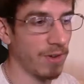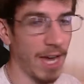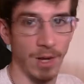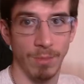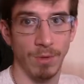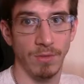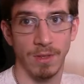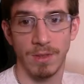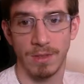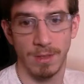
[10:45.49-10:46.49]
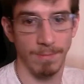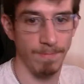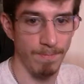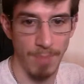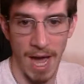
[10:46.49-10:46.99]
I can remove the
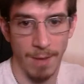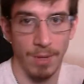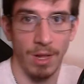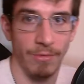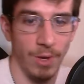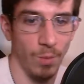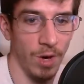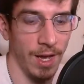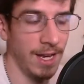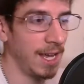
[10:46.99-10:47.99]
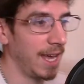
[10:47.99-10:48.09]
back pill if I want,